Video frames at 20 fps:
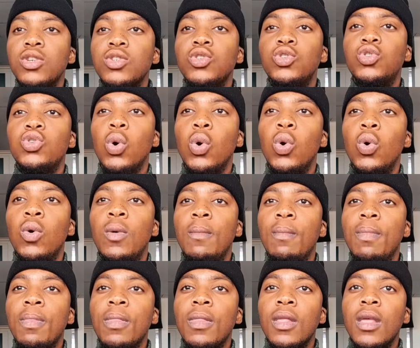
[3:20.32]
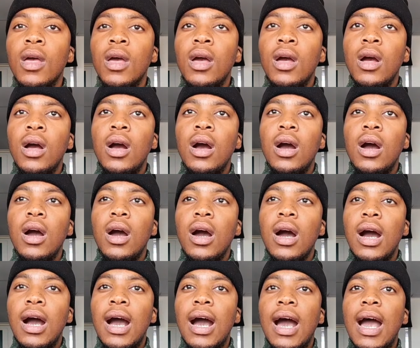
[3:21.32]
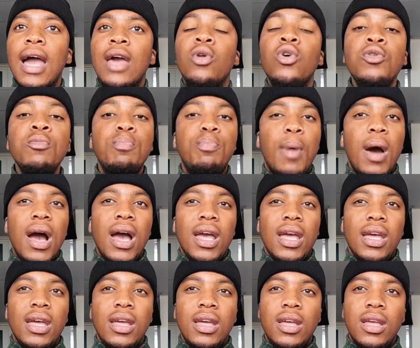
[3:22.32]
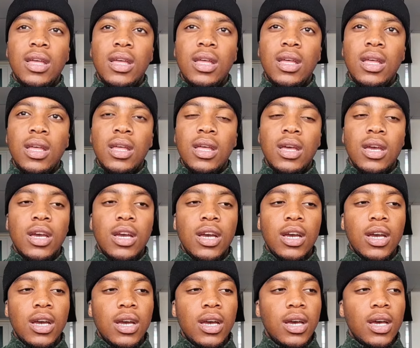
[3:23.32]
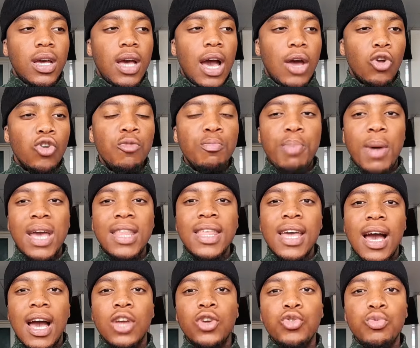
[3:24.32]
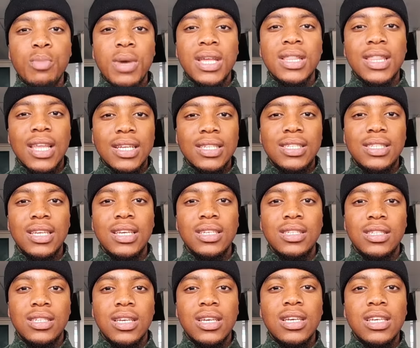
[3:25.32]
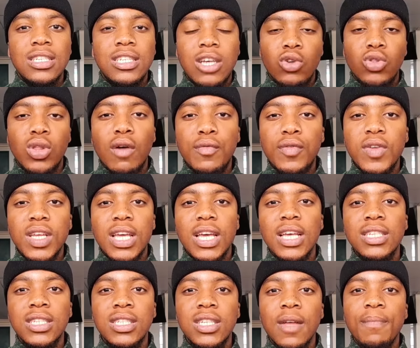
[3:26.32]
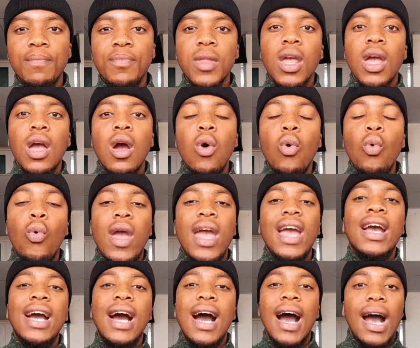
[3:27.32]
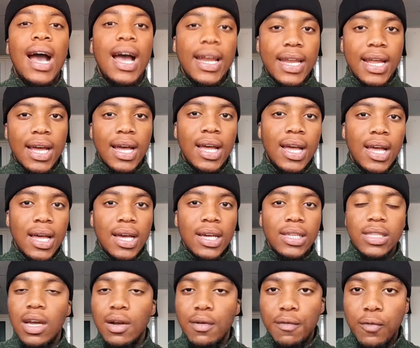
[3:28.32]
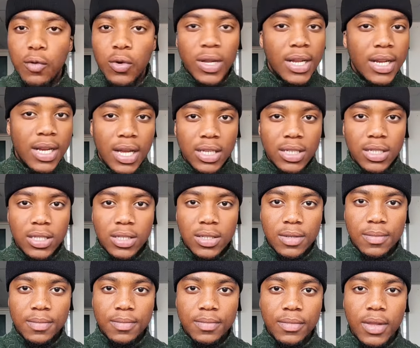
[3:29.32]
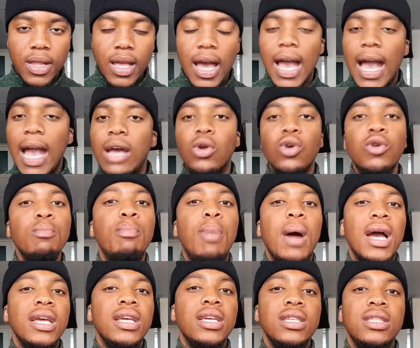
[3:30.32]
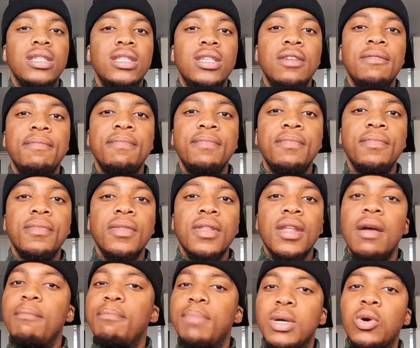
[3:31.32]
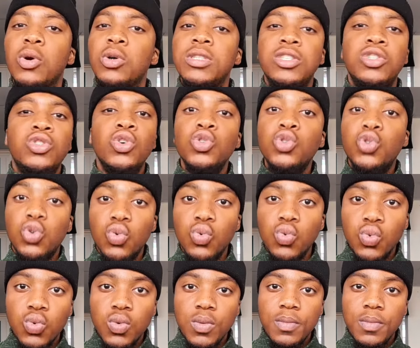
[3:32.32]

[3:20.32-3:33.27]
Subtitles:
So, I don't buy the argument that says South Africans work harder than foreigners. I don't buy it, because it's not true.